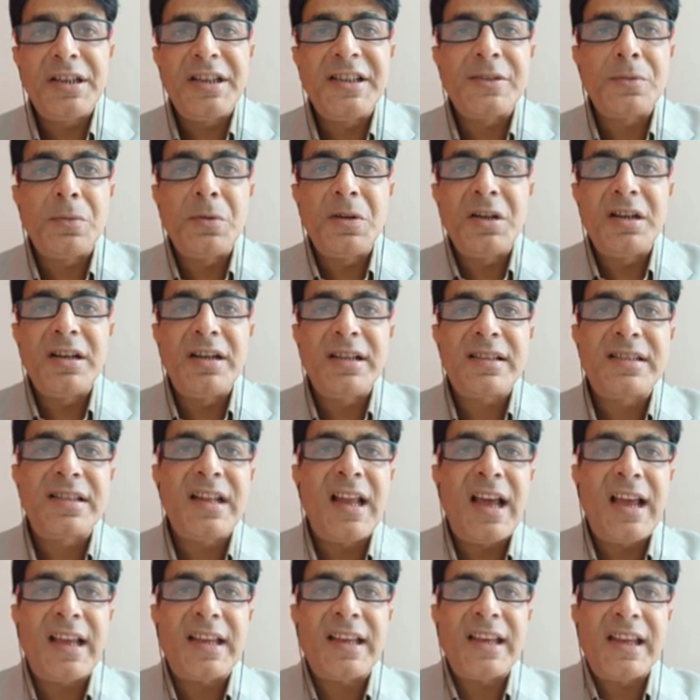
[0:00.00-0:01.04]
these words
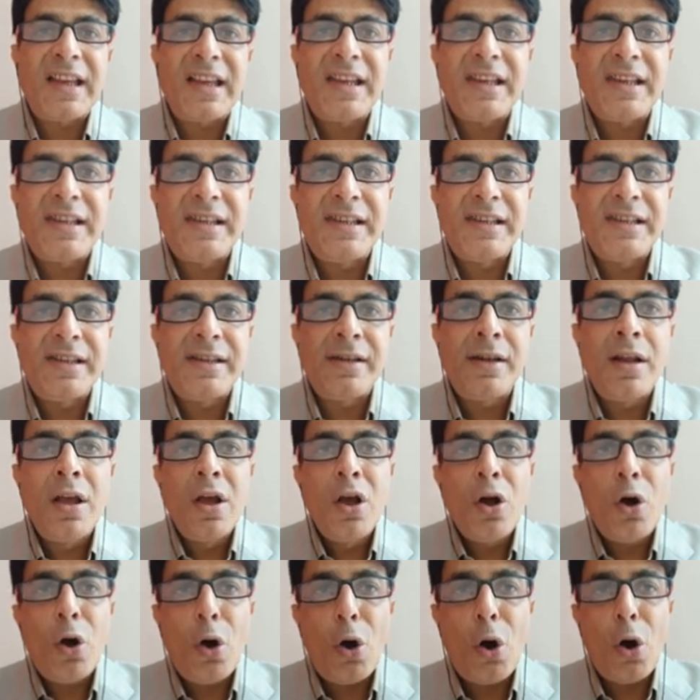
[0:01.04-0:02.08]
like in,
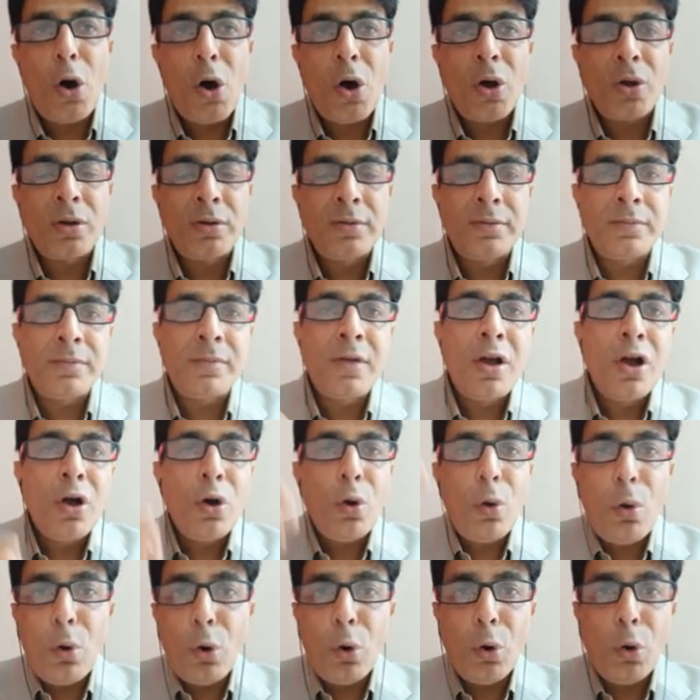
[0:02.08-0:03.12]
on,
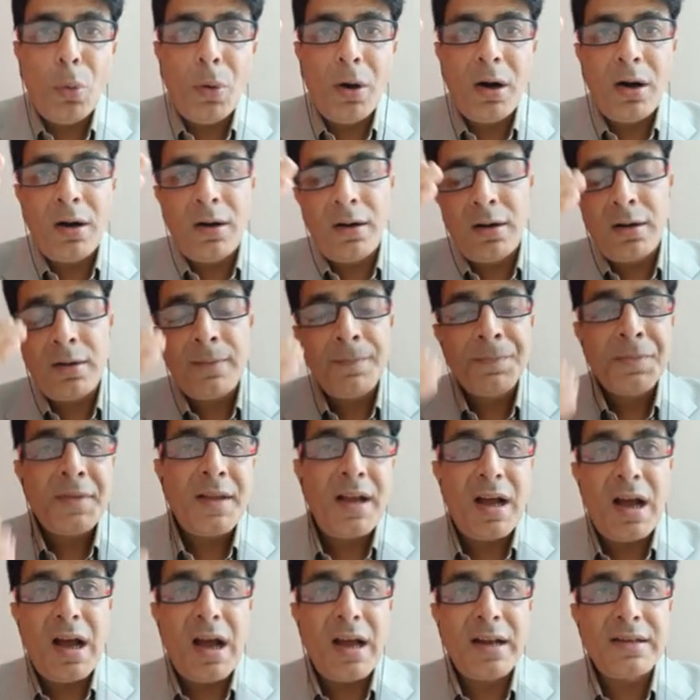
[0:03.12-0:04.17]
over,
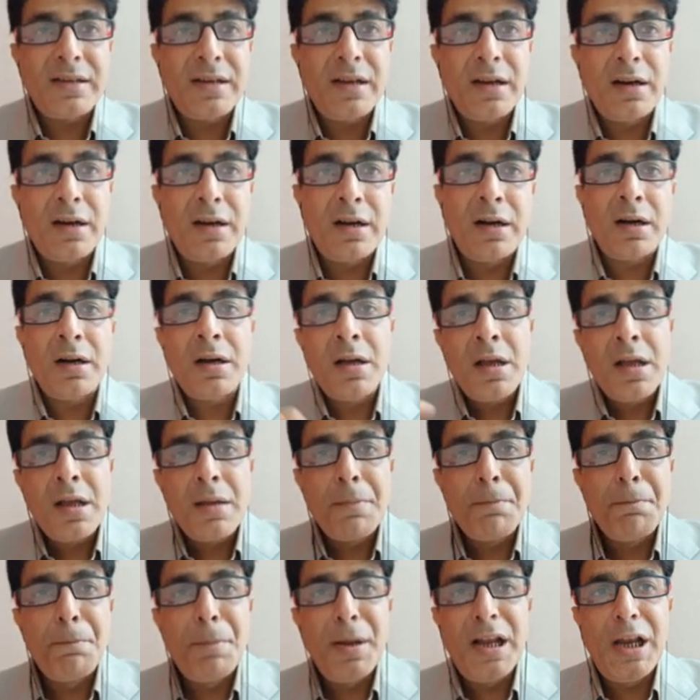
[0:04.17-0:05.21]
under,
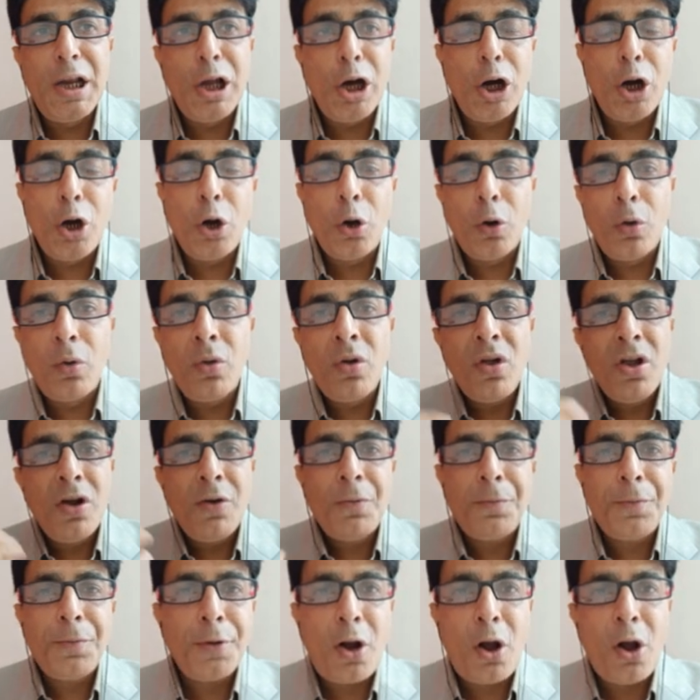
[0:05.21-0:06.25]
below,
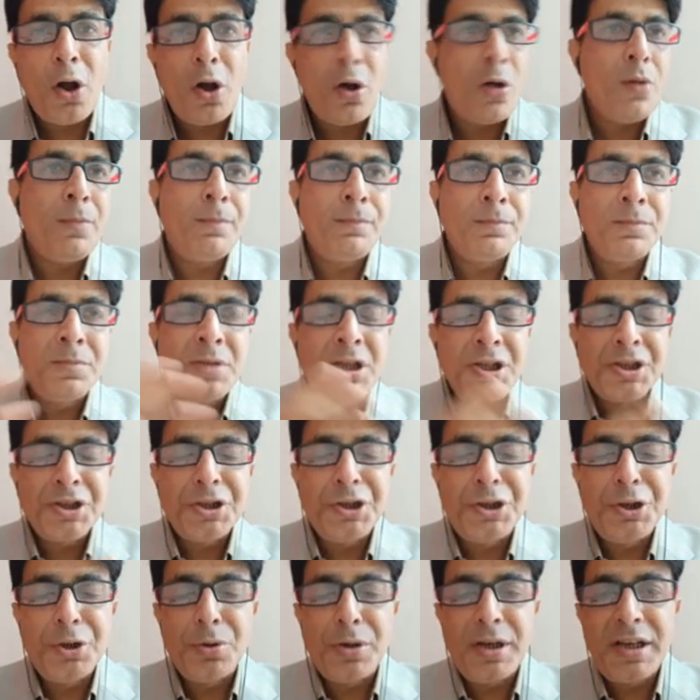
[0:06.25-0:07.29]
from,
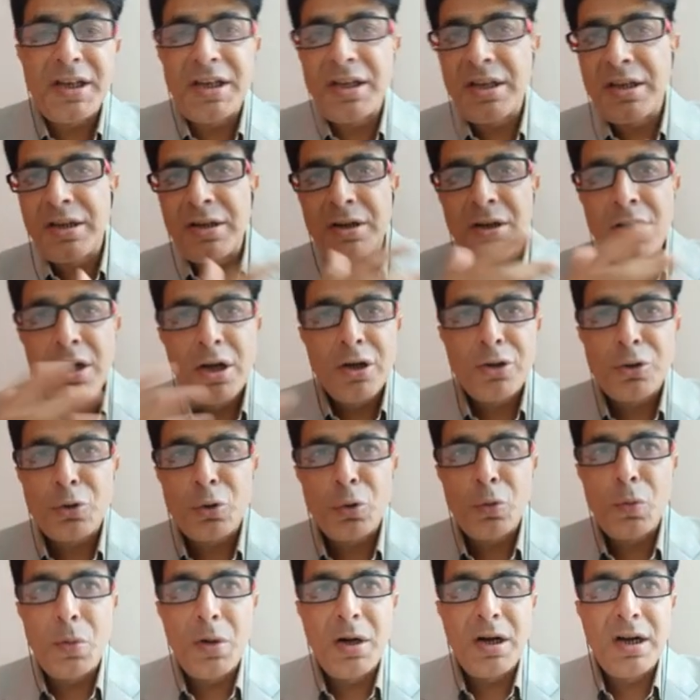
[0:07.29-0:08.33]
during,
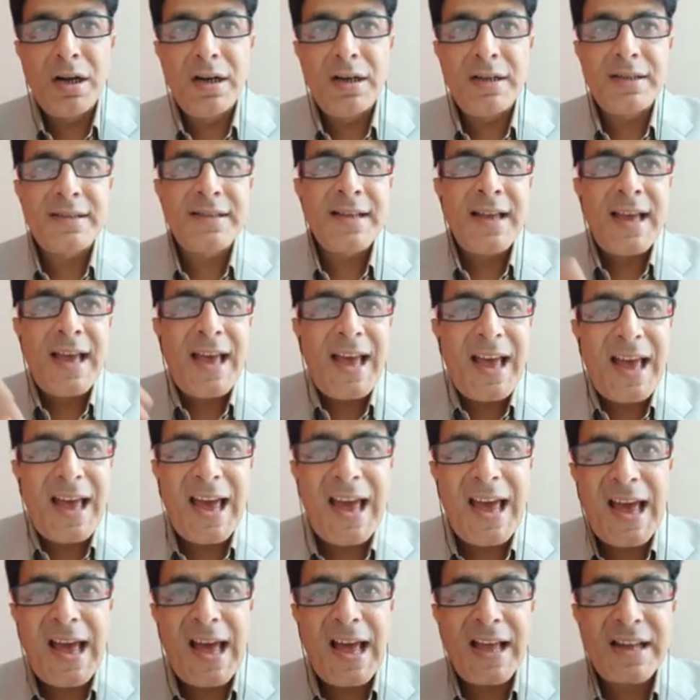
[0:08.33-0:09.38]
towards,
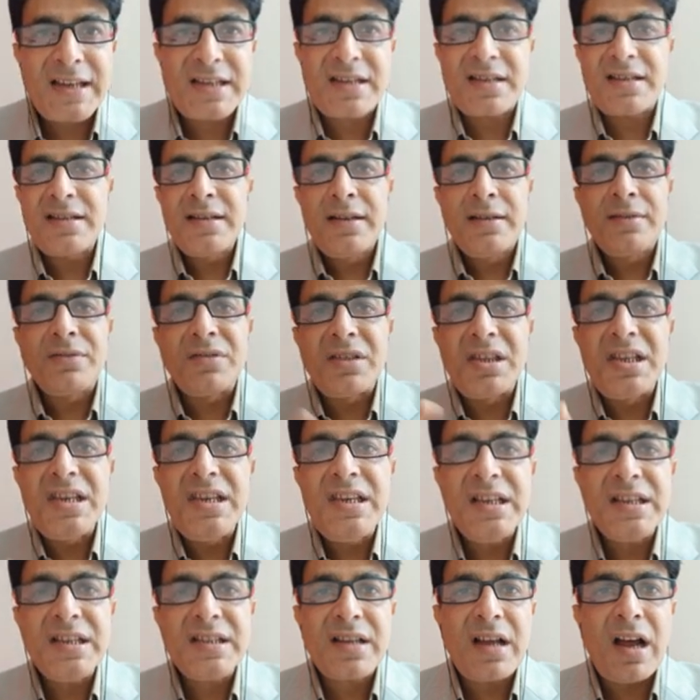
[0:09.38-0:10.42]
at.
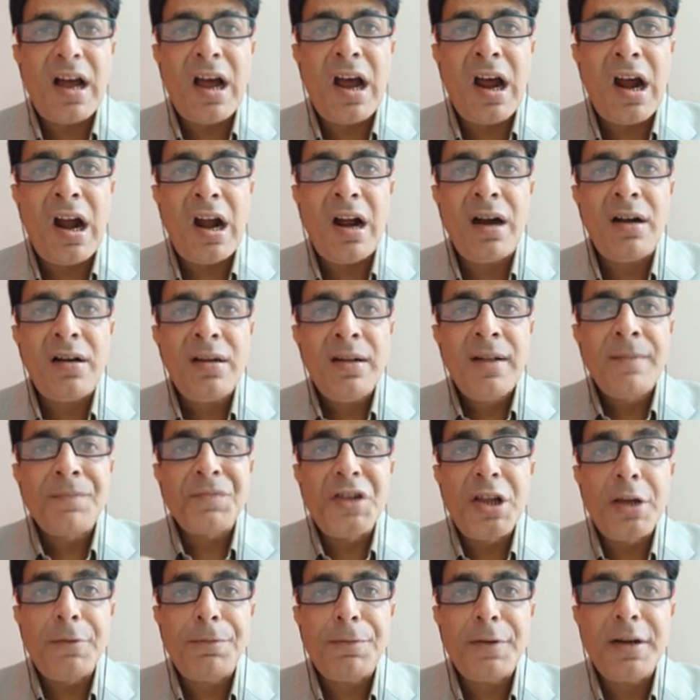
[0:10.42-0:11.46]
These are
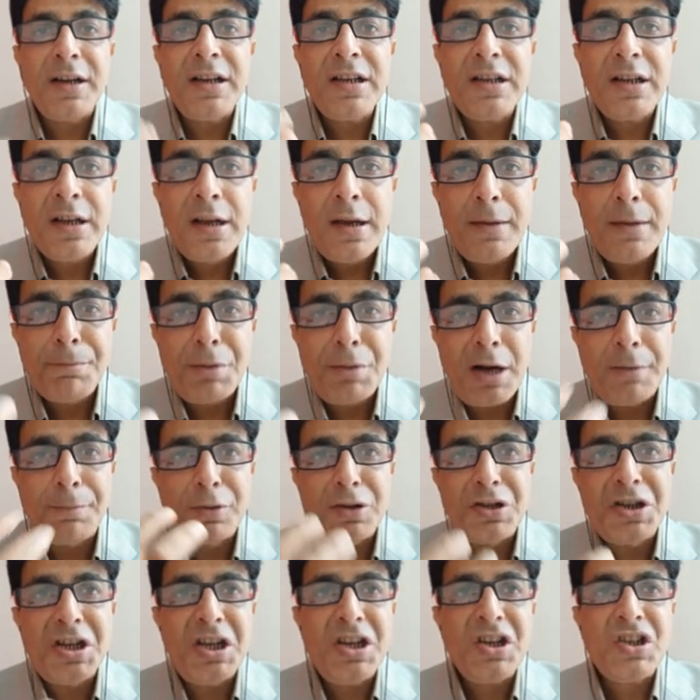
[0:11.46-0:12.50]
different
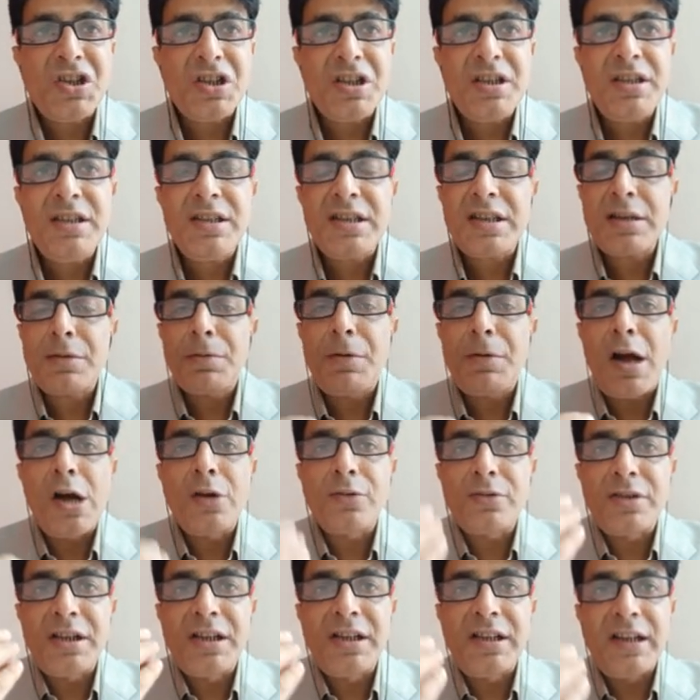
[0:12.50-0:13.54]
prepositions
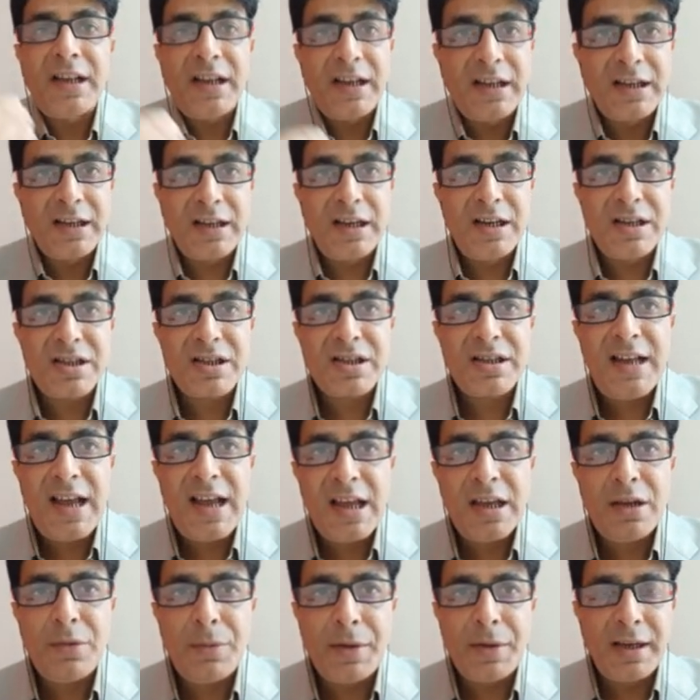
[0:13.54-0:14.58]
found in English
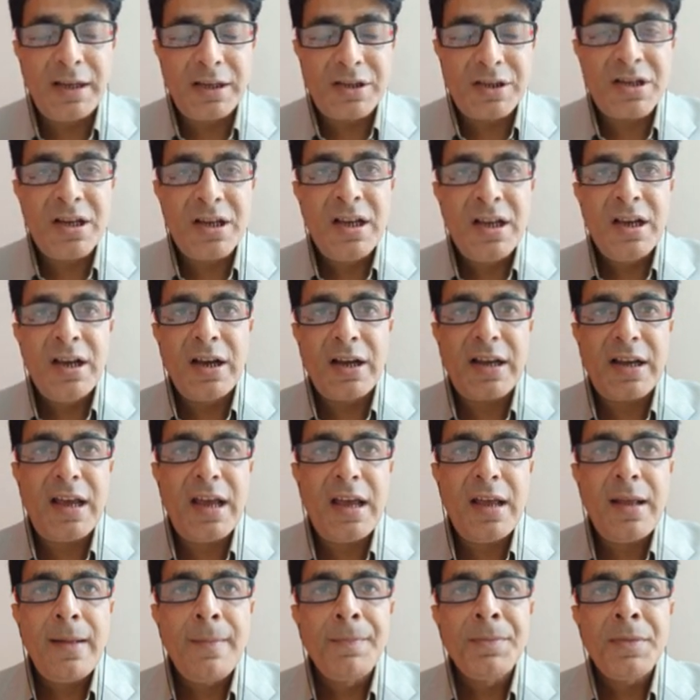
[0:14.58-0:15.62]
language.
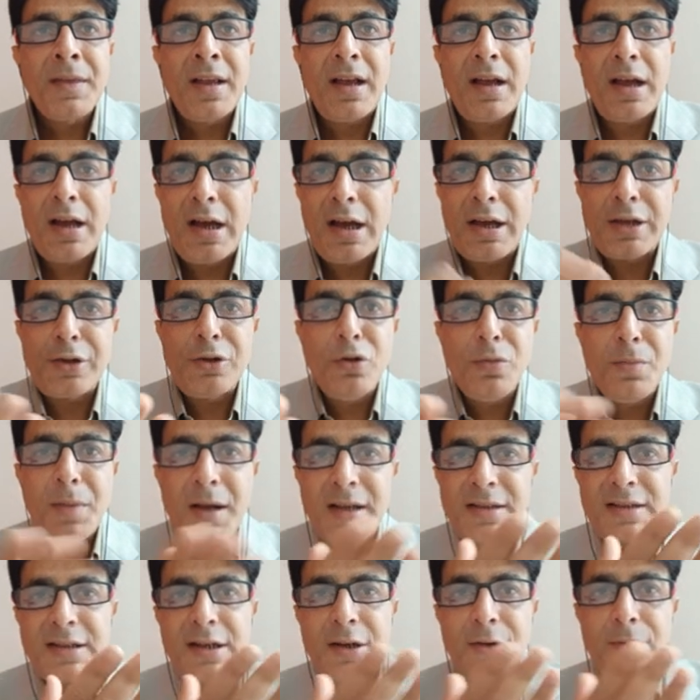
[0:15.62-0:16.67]
Okay, you
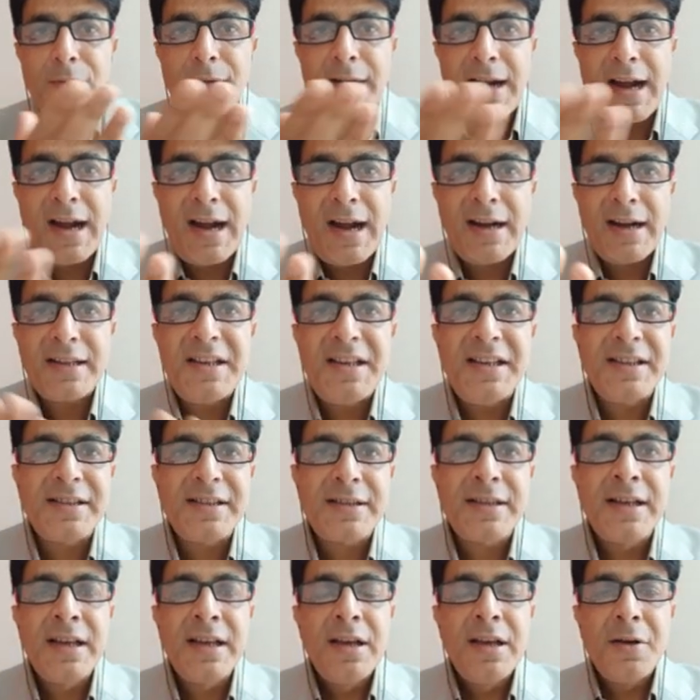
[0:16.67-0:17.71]
must have read
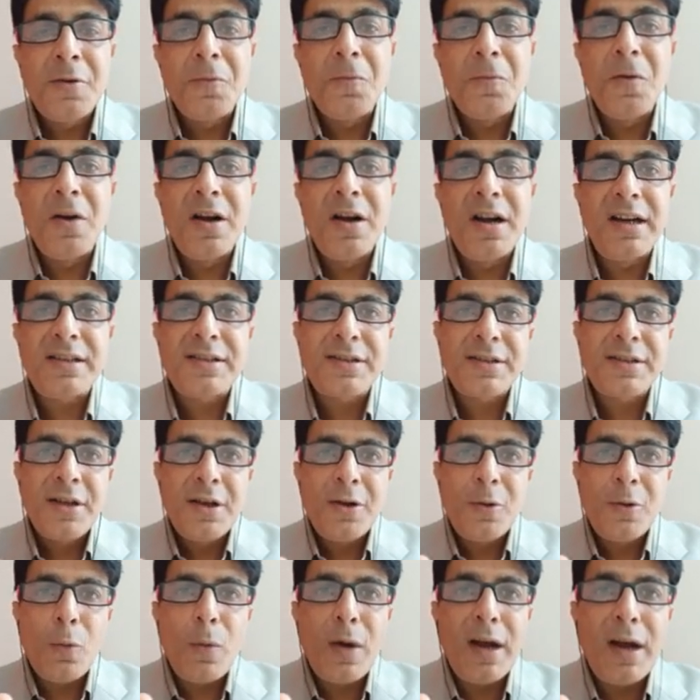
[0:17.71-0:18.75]
these words
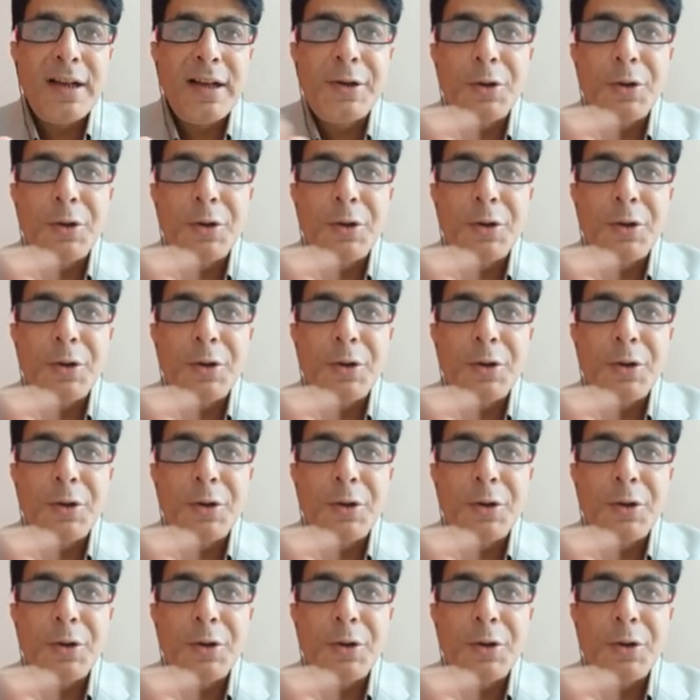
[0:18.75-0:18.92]
while